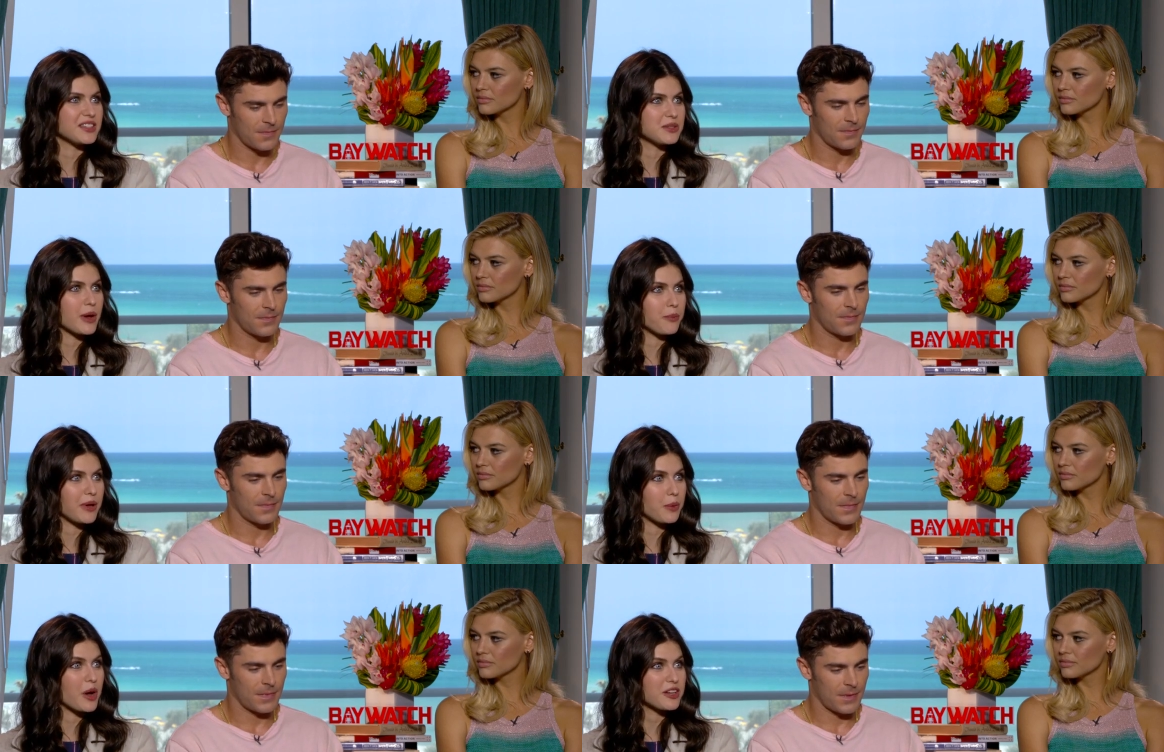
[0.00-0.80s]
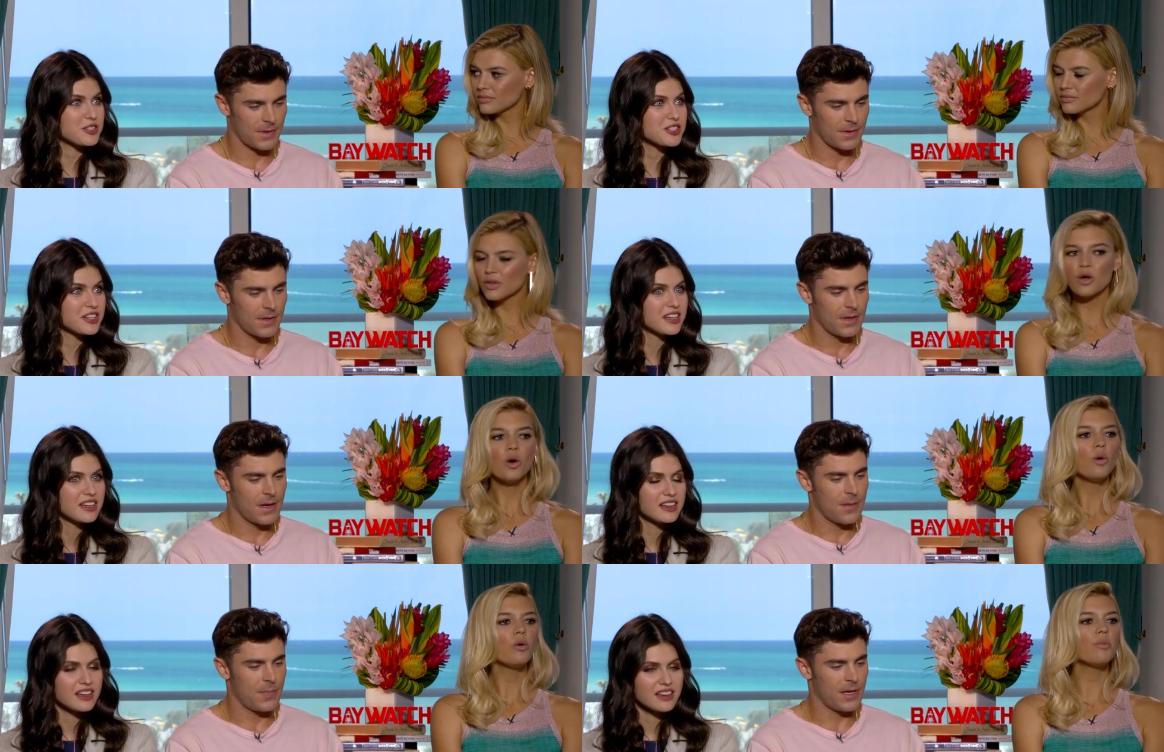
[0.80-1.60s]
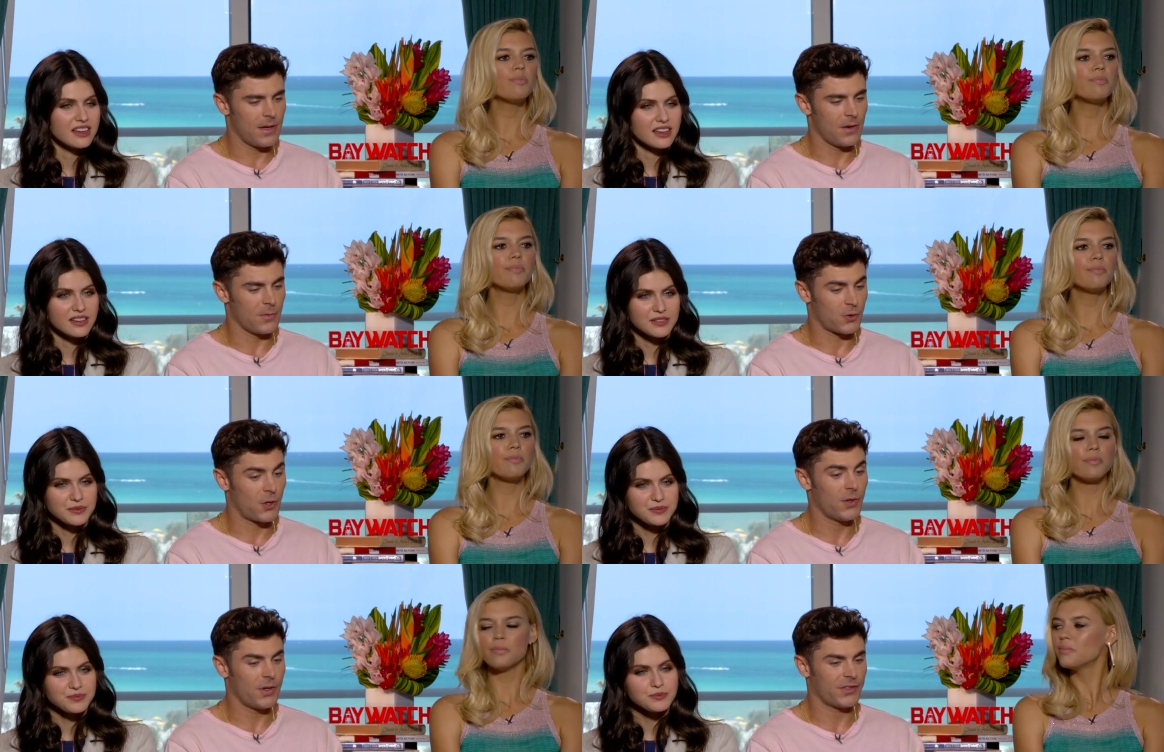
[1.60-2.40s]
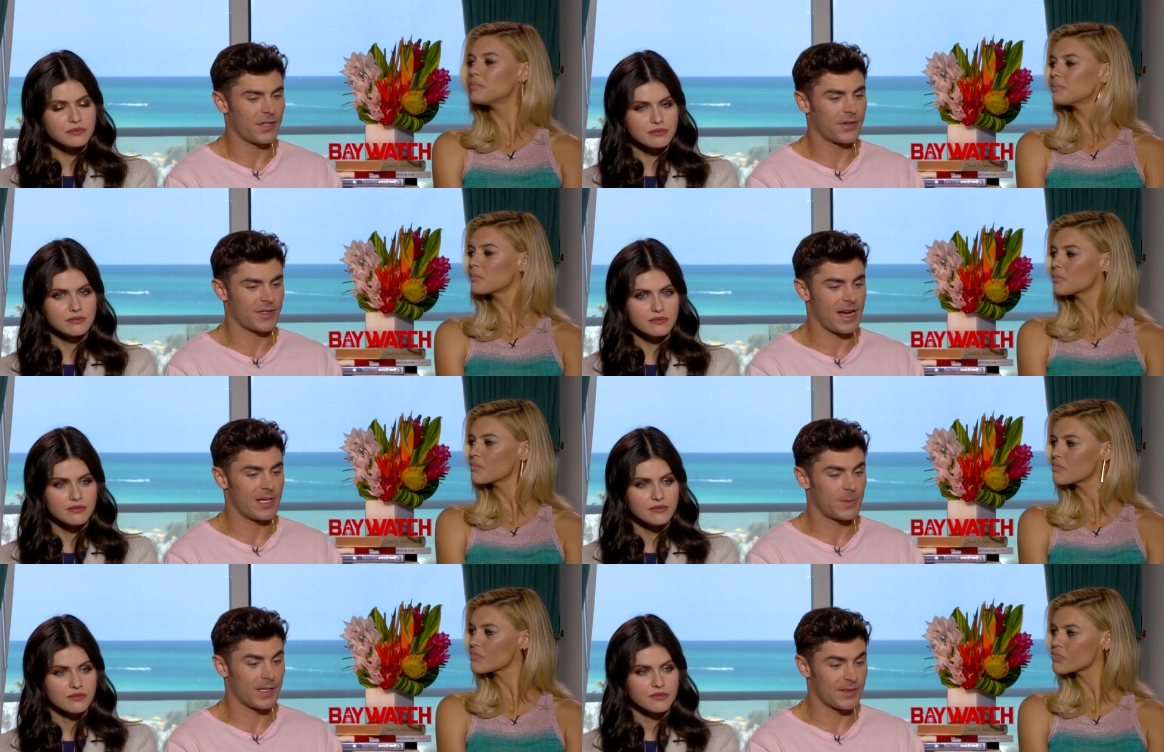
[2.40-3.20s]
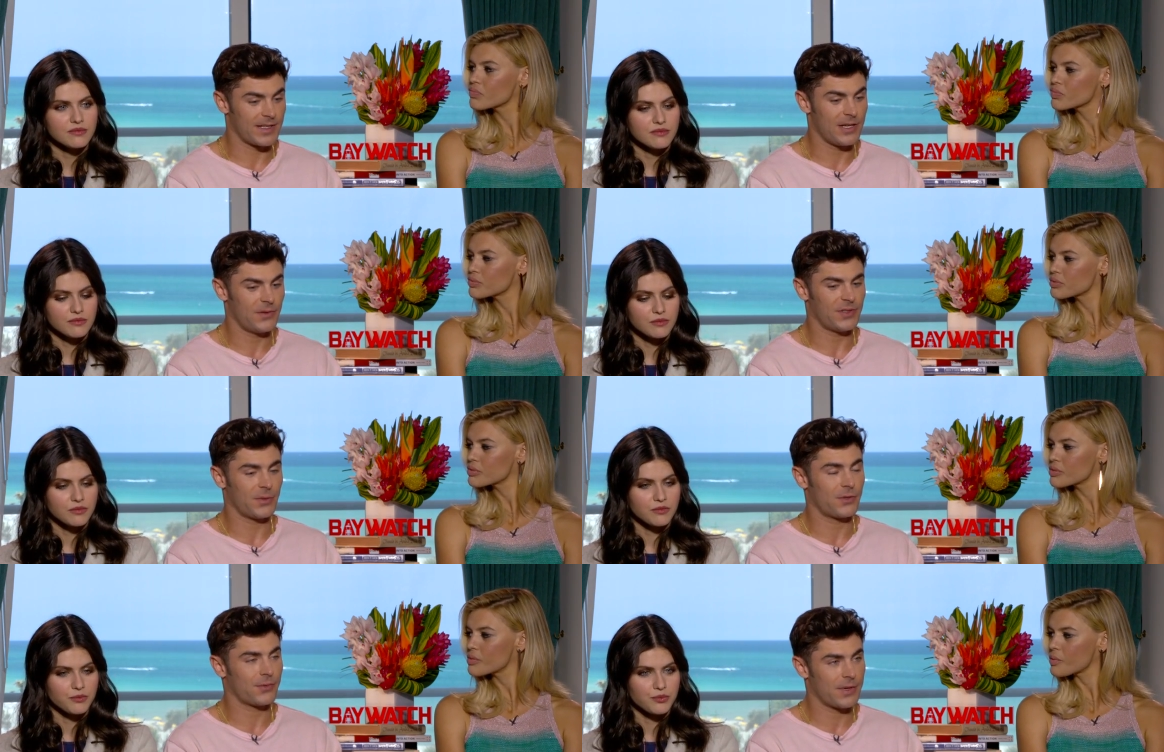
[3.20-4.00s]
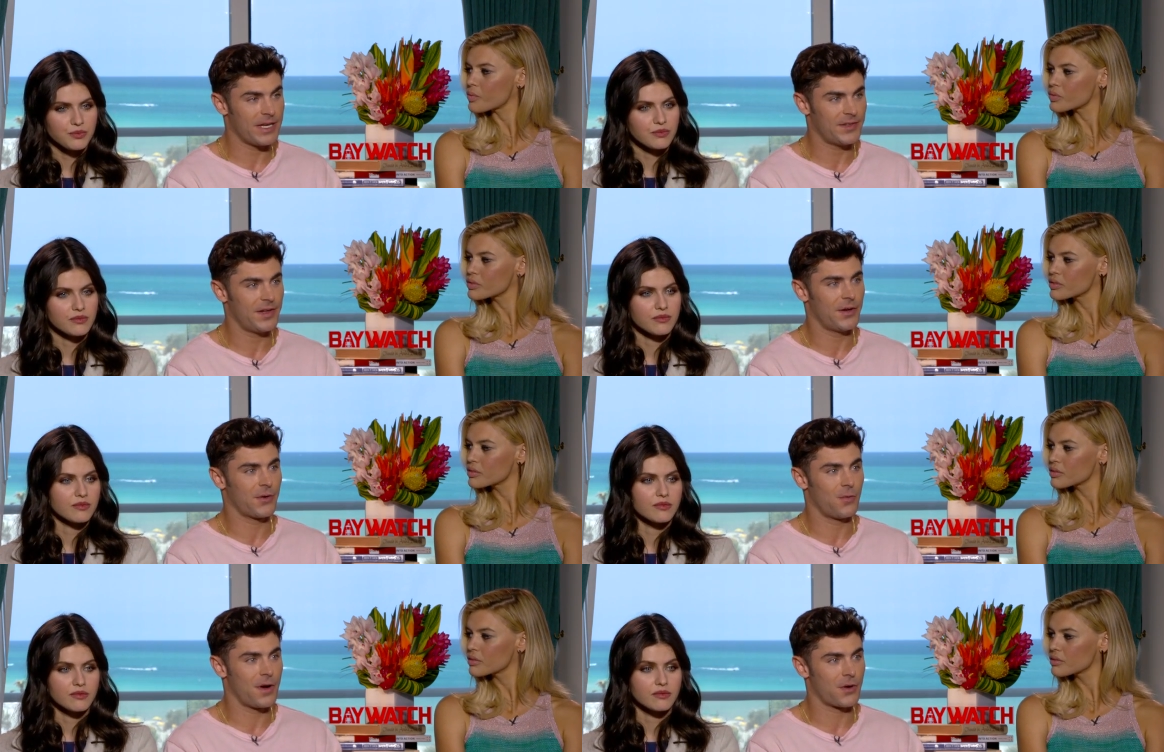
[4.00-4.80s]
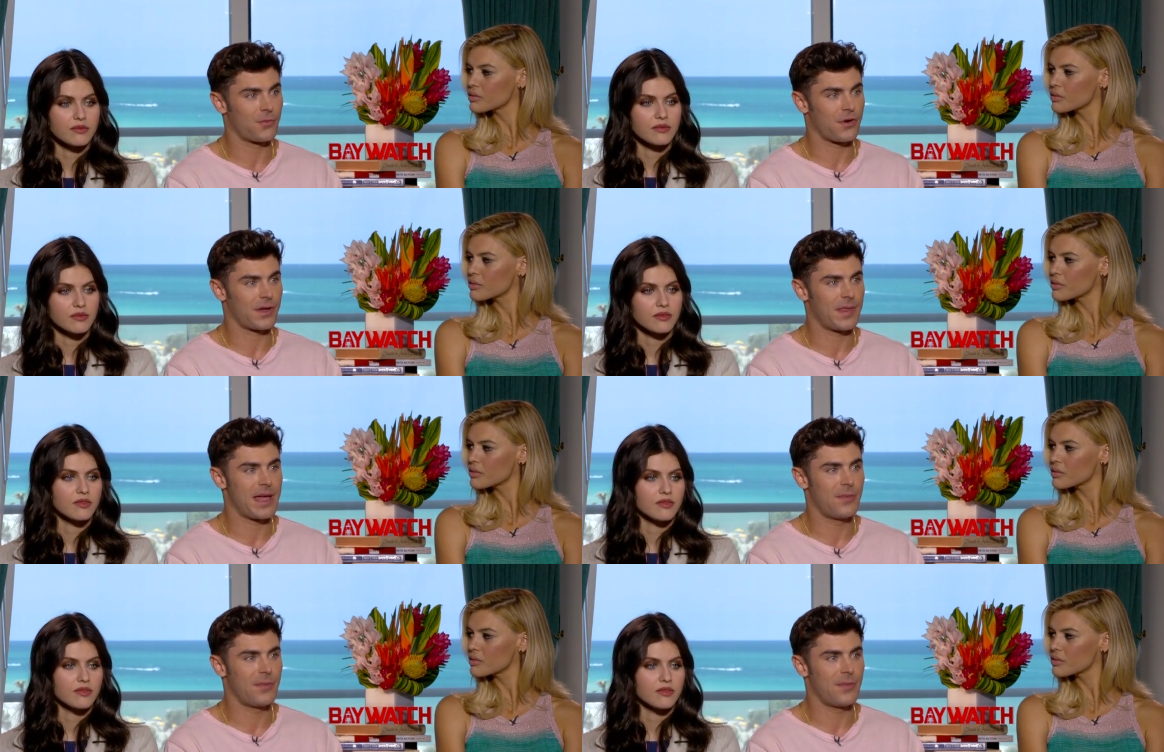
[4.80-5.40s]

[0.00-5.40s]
Speaker 1: about Baywatch. Mm-hmm. But
Speaker 2: kudos to those guys because they do some crazy underwater work in that